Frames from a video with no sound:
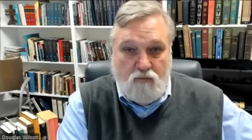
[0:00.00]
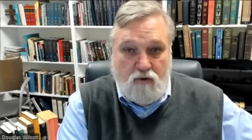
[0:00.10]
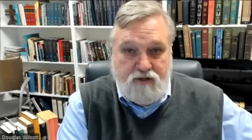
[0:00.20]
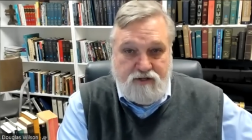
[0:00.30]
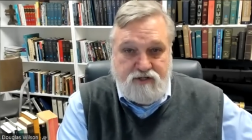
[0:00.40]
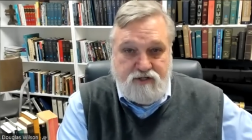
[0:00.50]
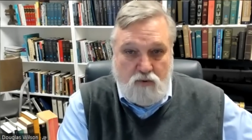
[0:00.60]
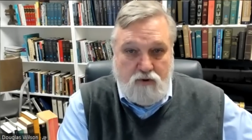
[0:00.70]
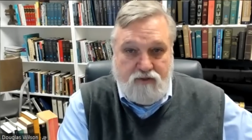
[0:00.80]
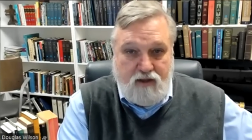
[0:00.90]
where this
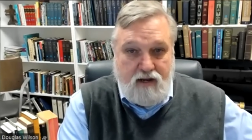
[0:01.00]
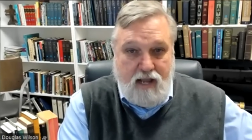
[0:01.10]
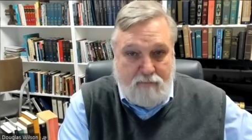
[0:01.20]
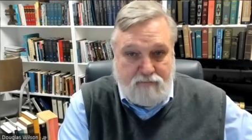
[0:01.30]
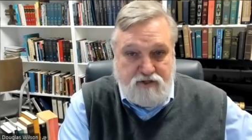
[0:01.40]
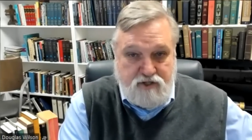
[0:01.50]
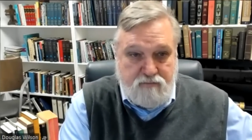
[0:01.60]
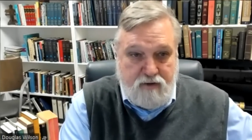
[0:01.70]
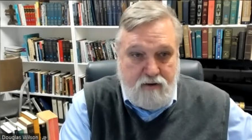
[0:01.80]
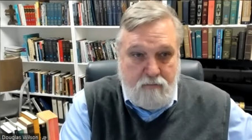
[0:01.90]
sort of thing happens to
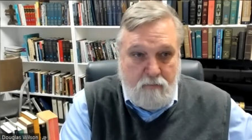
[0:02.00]
me,